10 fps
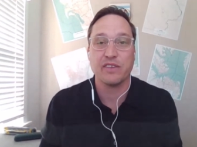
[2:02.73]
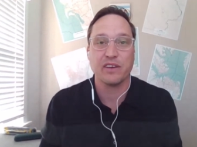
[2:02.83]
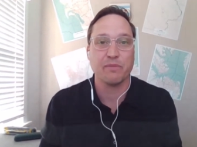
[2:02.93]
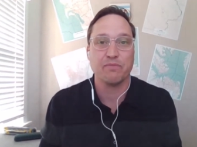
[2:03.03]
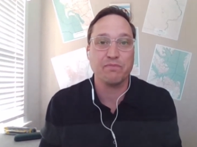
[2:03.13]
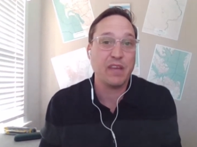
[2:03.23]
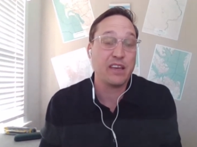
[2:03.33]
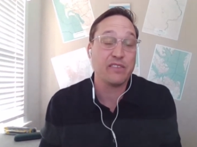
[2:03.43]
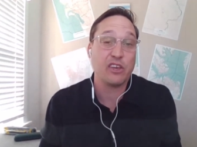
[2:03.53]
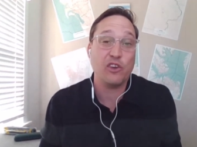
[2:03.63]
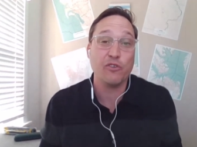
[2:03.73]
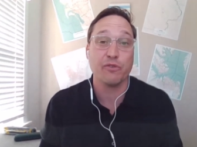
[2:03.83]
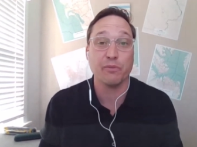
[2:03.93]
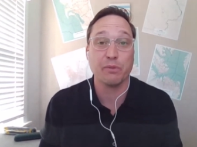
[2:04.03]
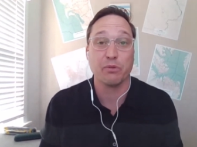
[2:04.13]
i think i'm taking the cue
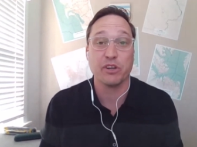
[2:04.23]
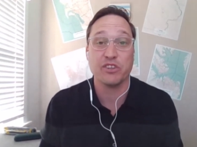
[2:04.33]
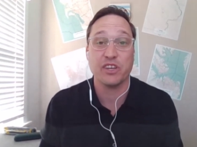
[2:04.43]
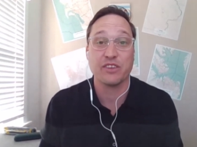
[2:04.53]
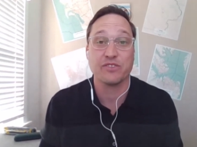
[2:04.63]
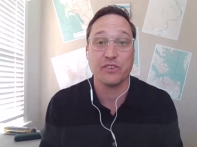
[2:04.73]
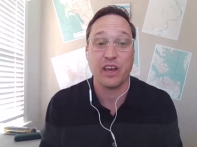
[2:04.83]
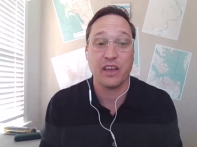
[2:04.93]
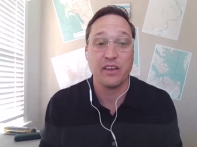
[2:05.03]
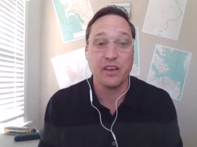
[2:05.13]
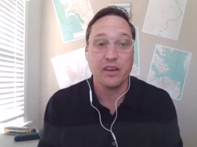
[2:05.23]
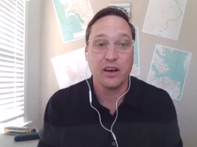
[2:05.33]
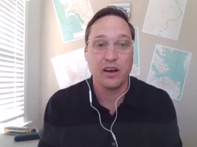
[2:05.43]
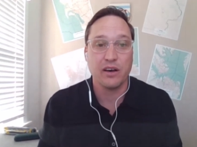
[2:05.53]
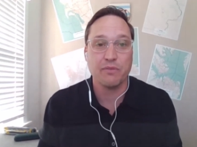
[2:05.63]
from the british yesterday
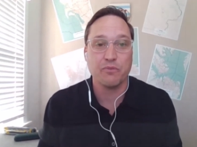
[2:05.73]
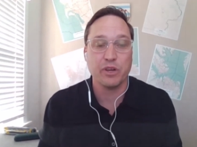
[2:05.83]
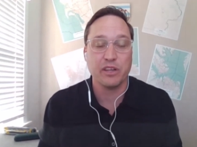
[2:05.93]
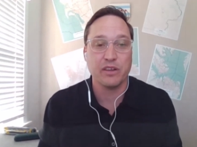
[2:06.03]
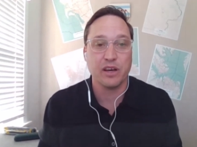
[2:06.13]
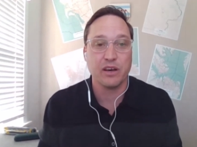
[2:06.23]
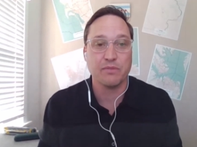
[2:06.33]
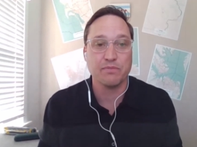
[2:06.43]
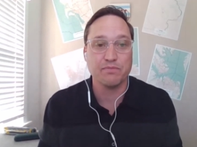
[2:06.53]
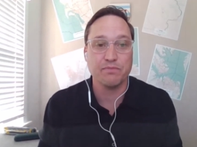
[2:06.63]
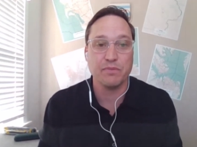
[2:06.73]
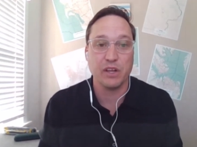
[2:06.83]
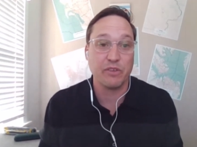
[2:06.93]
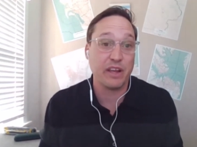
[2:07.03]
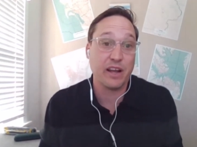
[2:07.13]
uh, when uh,
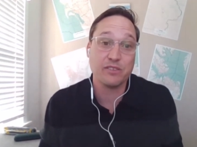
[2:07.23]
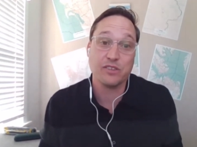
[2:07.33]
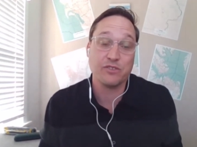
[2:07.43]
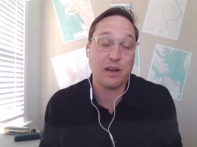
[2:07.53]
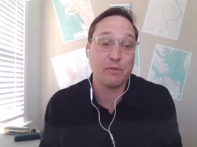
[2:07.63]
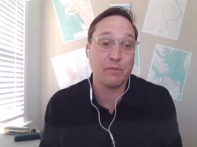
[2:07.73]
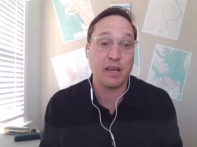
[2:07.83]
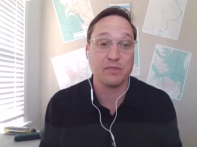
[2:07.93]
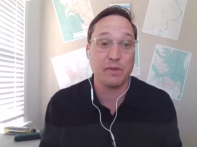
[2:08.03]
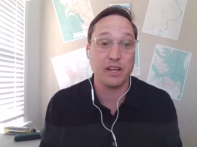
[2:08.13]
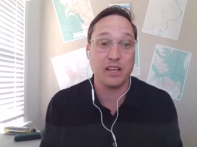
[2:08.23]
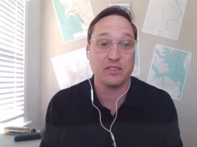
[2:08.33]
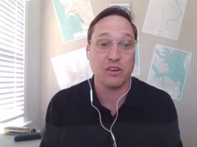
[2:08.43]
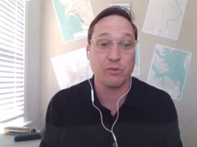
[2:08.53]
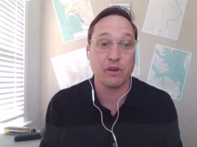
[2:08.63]
you know they announced they're dropping mask
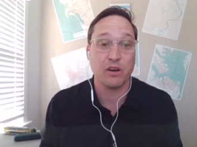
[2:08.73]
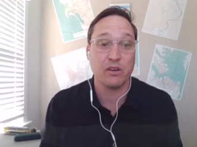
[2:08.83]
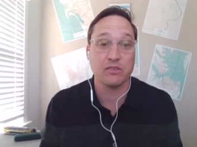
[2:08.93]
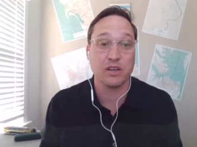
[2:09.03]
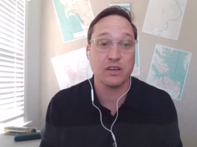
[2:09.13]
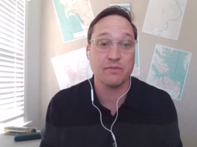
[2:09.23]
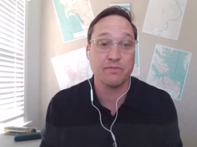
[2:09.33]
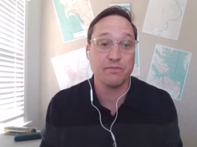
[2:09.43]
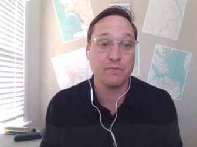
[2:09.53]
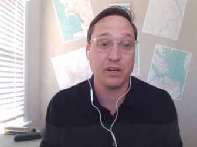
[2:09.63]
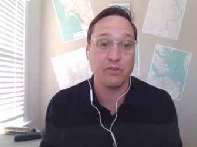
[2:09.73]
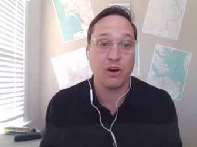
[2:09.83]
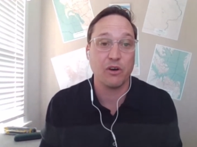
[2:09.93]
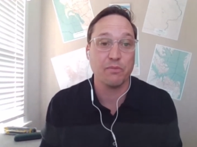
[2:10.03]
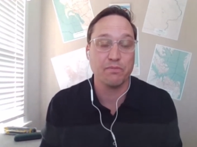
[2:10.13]
mandates and all, all uh, you know
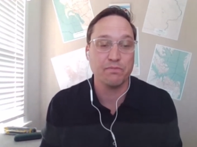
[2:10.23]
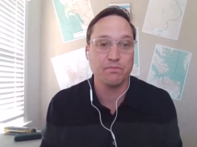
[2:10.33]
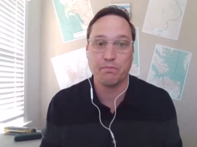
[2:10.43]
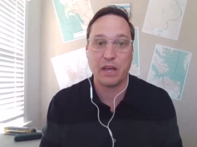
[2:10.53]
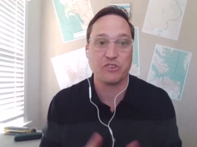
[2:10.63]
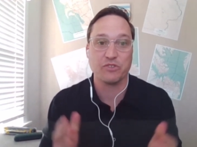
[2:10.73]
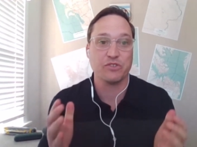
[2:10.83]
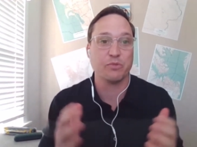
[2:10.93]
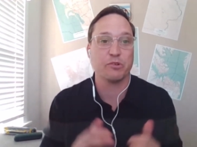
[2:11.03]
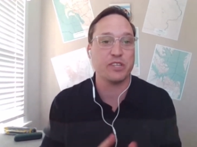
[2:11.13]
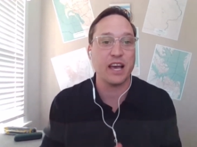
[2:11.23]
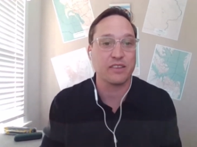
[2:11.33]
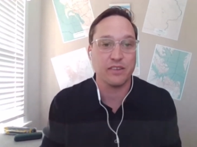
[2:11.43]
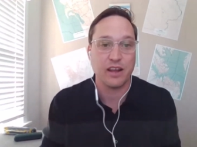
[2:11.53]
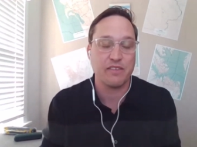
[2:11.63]
all measures to
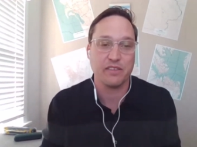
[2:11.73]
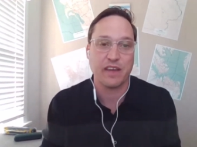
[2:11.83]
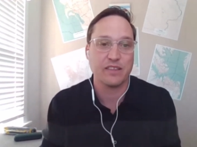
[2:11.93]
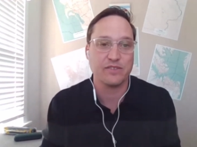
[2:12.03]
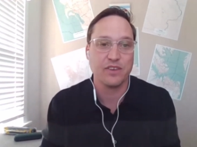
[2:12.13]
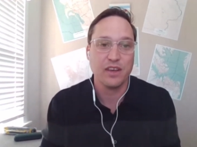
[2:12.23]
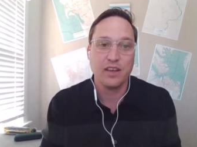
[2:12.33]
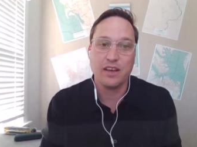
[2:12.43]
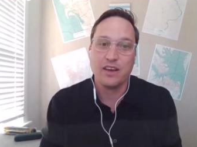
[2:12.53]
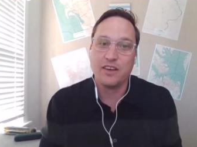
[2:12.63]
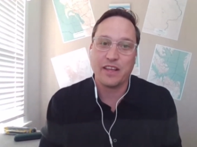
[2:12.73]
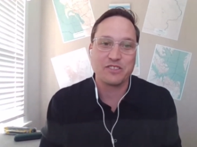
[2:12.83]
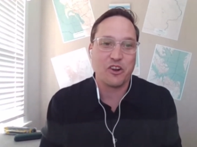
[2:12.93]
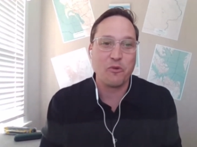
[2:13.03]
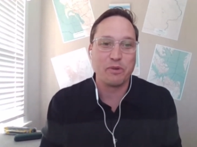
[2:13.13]
protect. And I think that's that's
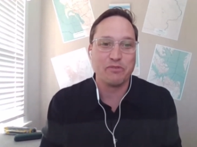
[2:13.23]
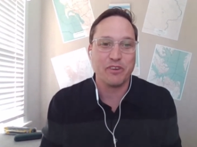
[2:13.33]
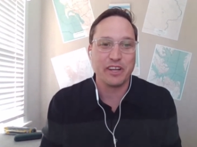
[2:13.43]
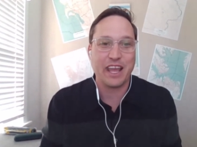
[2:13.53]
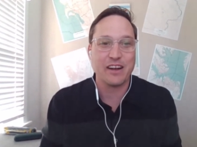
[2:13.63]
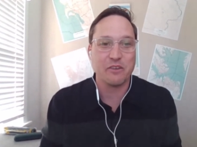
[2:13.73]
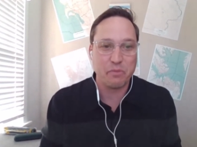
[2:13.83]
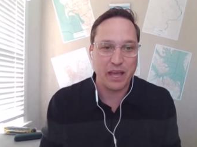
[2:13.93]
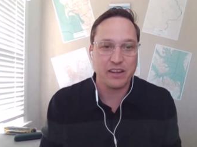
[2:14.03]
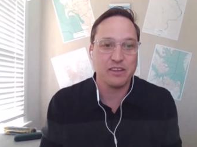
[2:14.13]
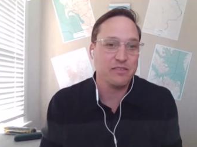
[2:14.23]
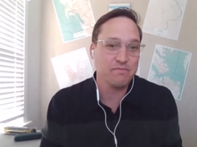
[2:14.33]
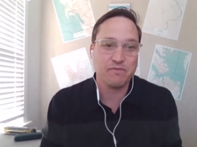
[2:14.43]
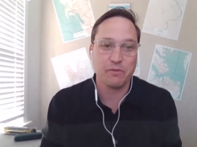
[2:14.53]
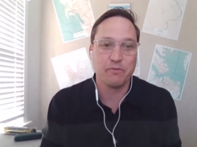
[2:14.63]
going to open a floodgate of demand
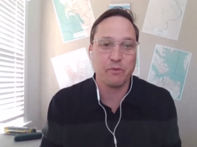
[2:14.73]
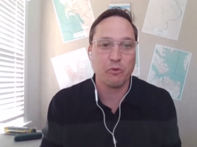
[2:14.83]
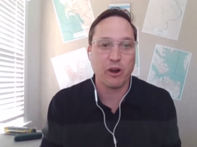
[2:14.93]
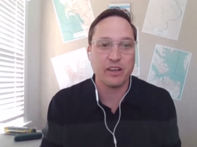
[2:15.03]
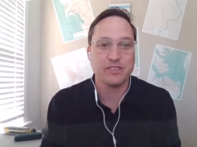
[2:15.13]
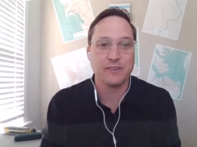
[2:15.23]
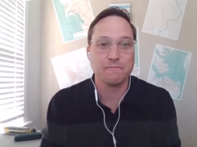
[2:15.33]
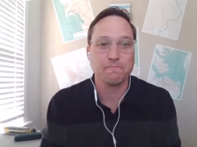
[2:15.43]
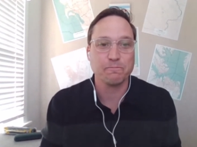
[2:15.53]
from from where I sit.